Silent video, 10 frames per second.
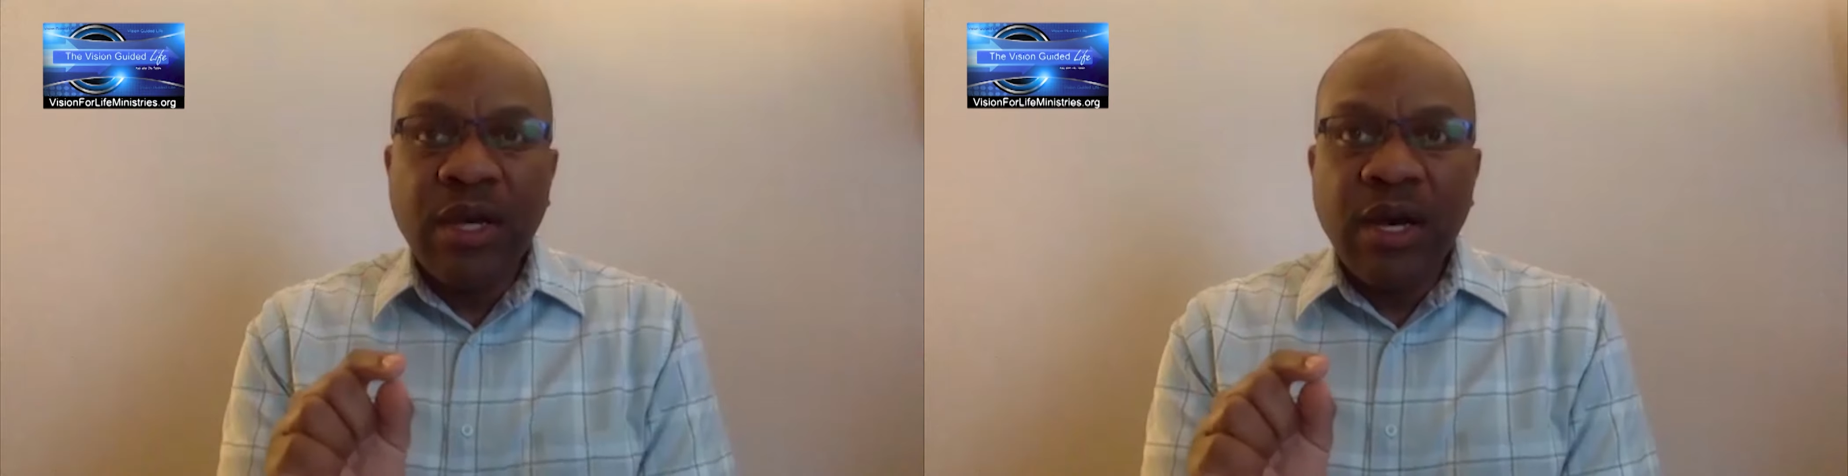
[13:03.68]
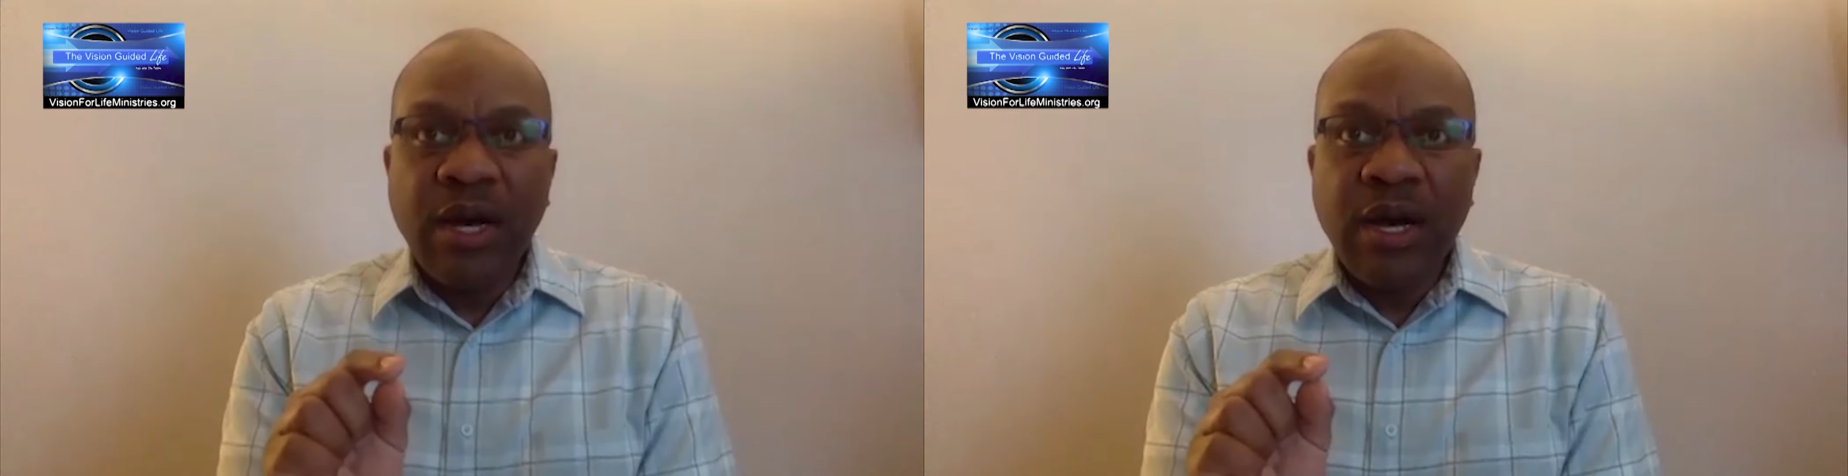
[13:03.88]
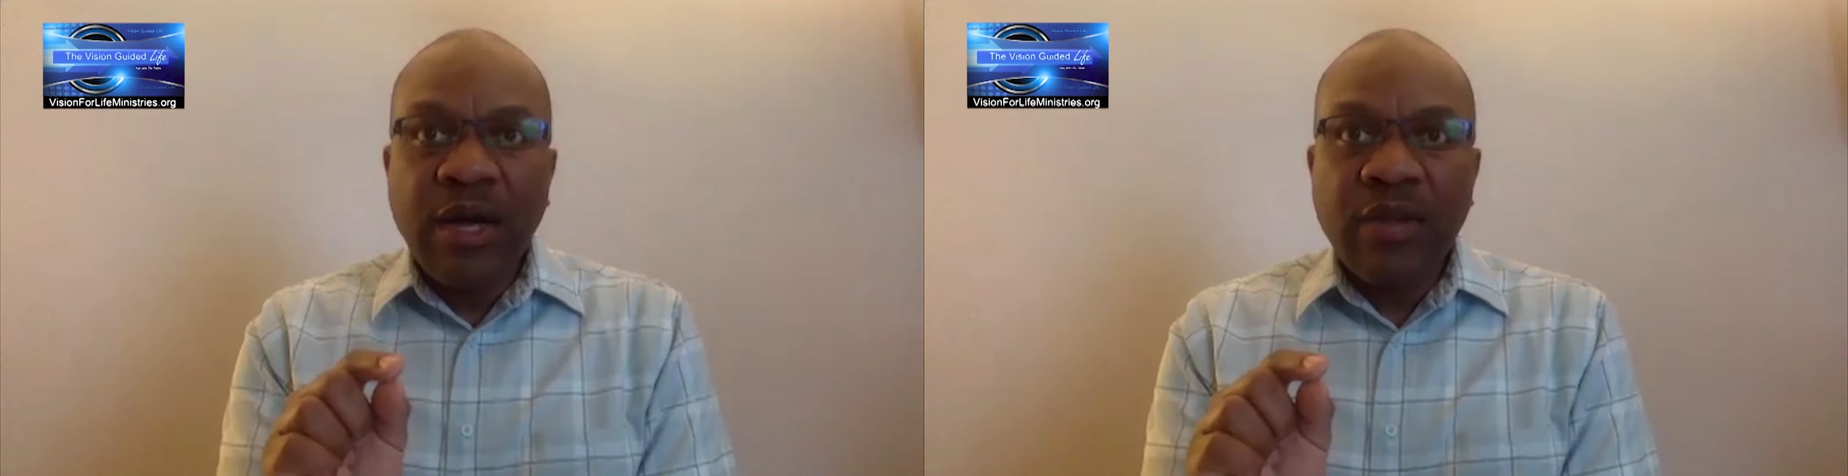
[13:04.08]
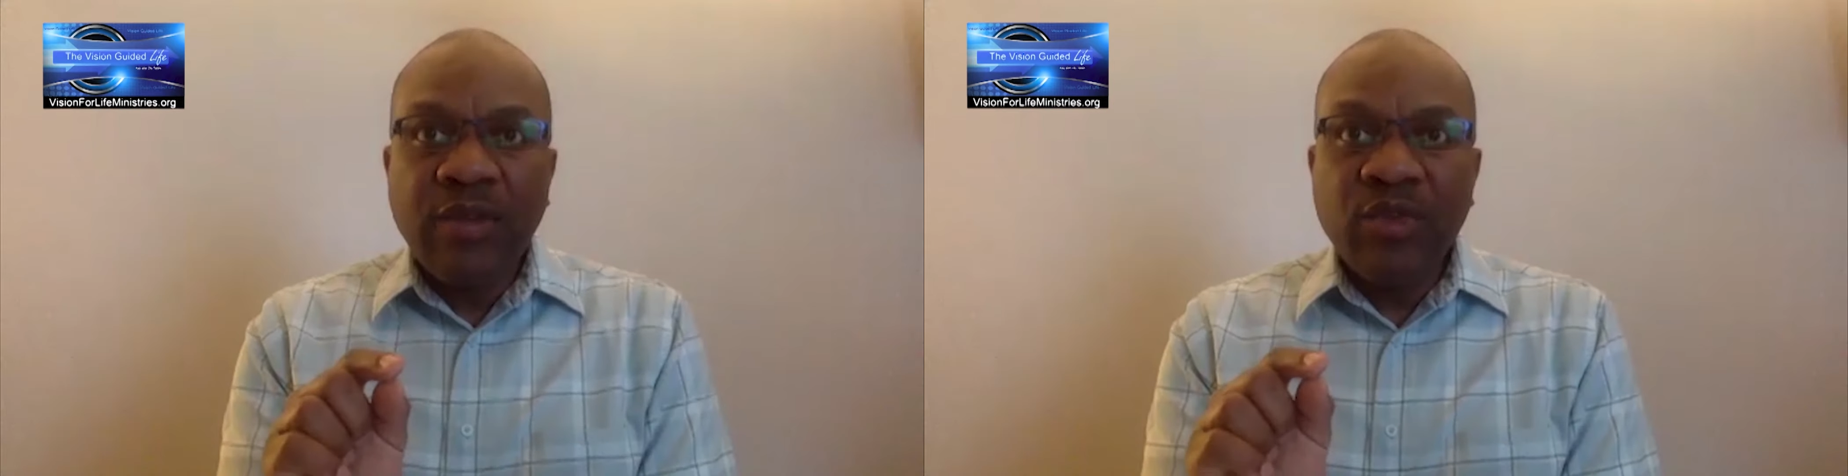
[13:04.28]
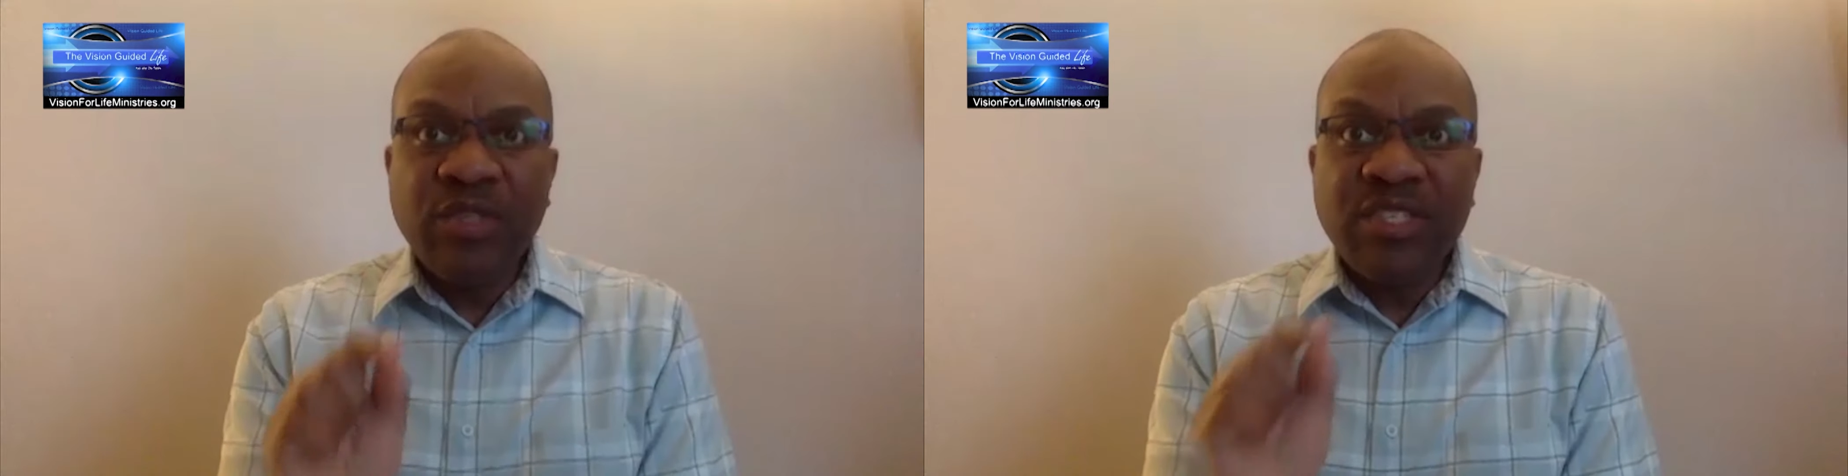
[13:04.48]
uh,
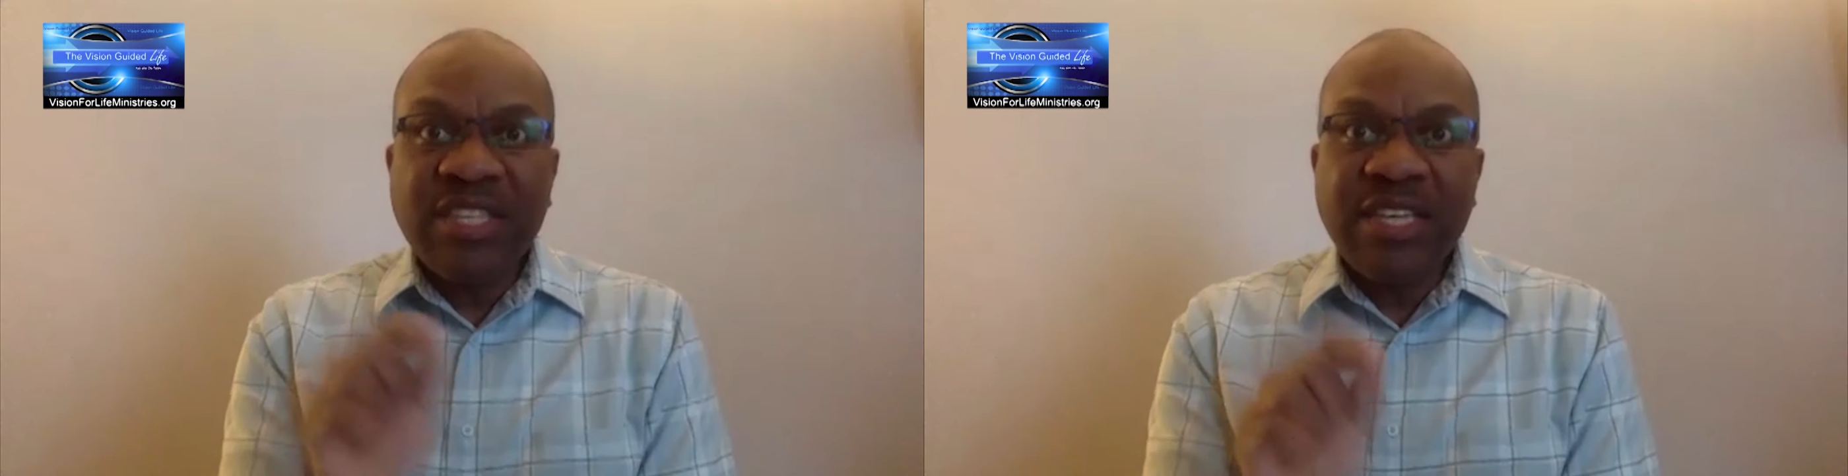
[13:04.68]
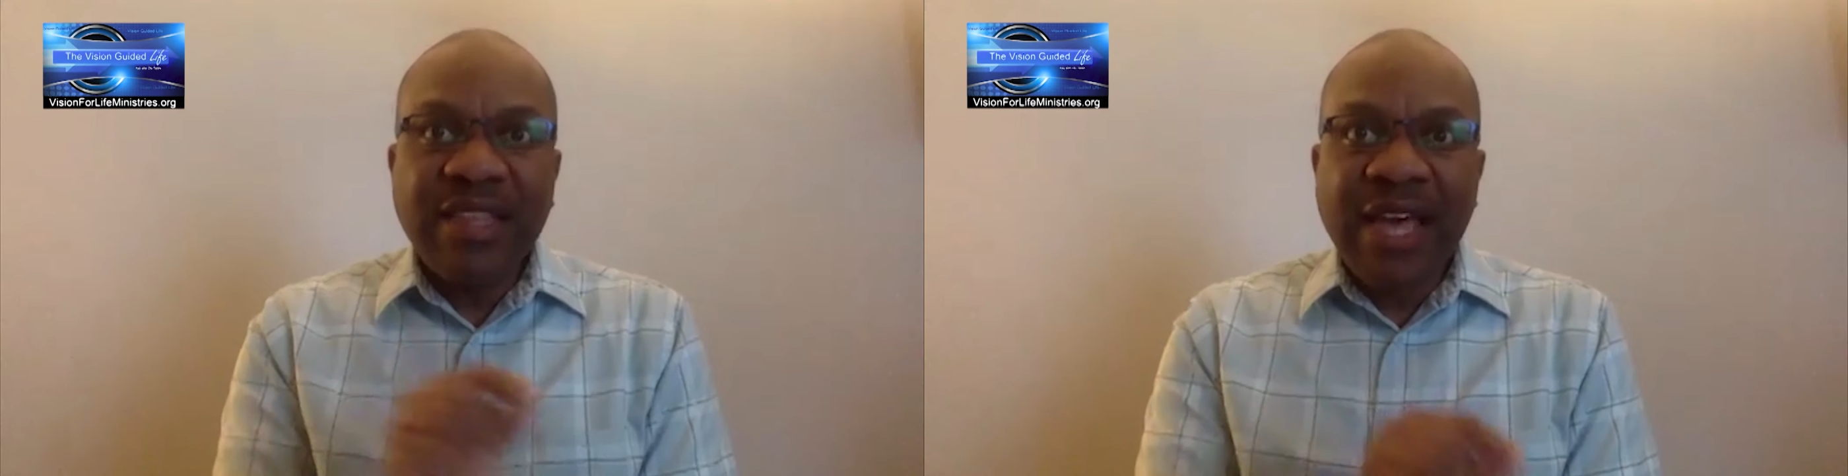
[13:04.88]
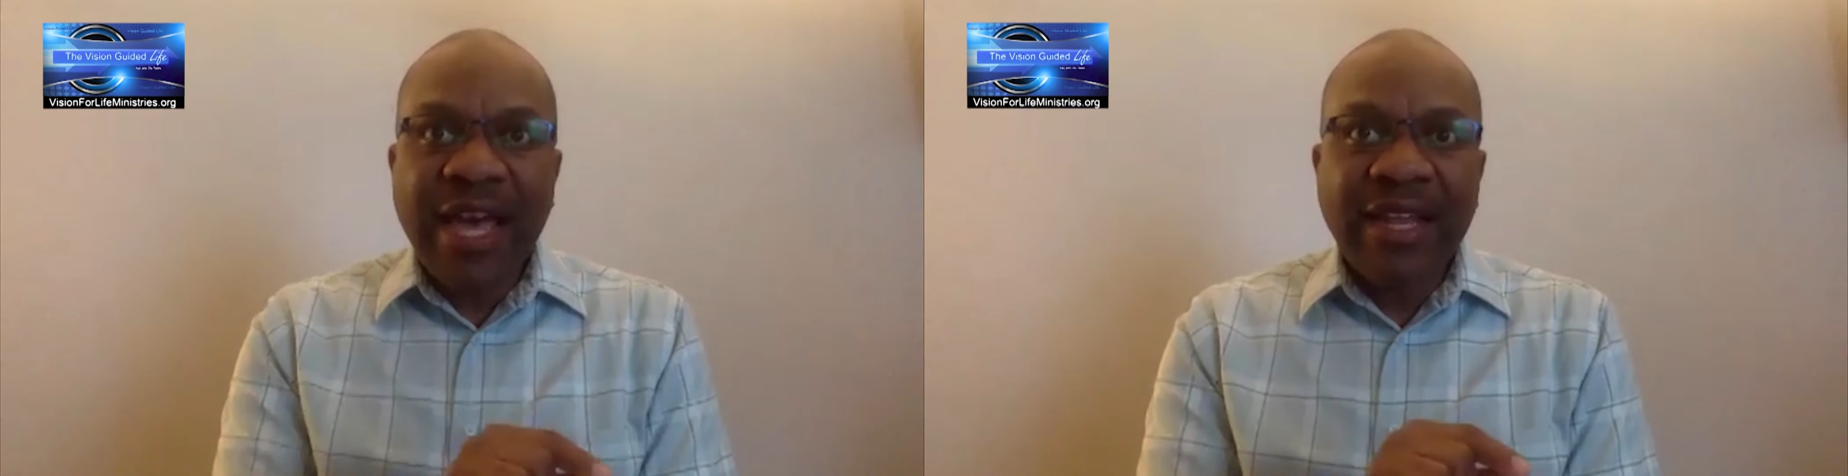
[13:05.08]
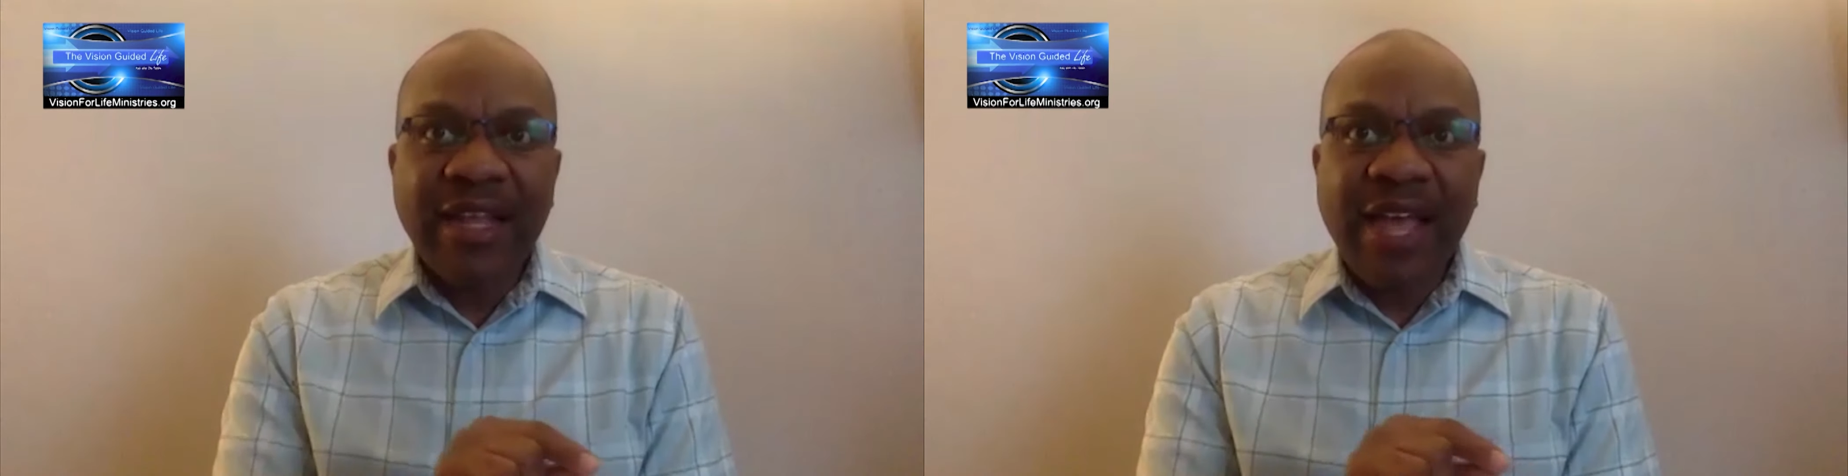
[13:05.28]
to see that